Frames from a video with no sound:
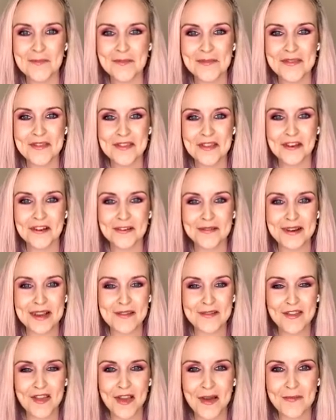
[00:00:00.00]
So
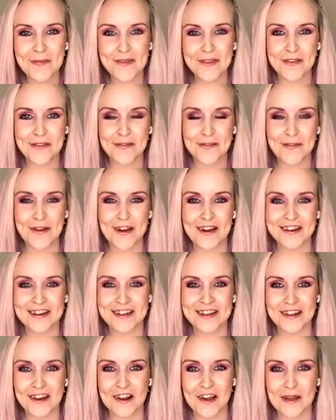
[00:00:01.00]
in terms of
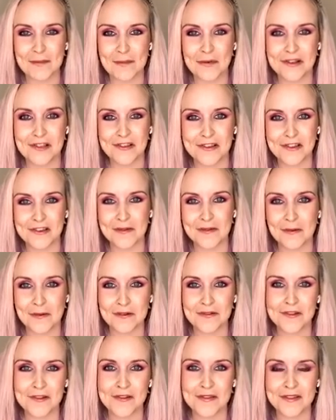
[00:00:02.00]
Nikolai pointe shoes,
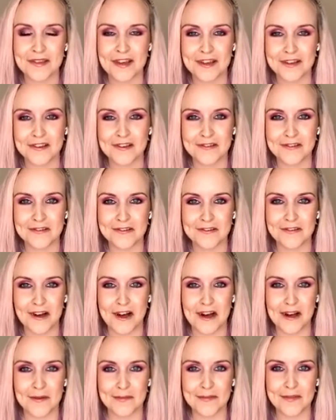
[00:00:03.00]
what would you say are your
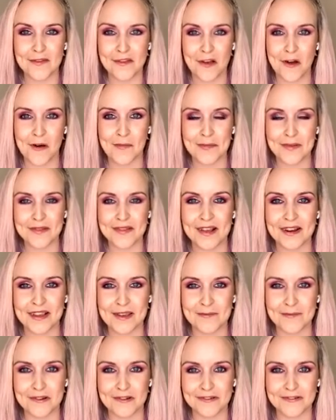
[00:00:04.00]
top
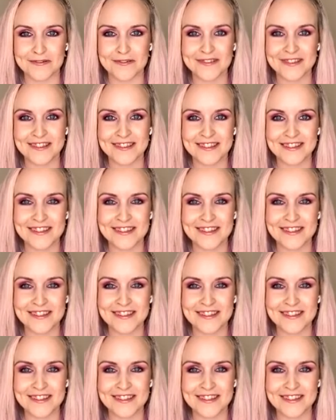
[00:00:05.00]
selling models?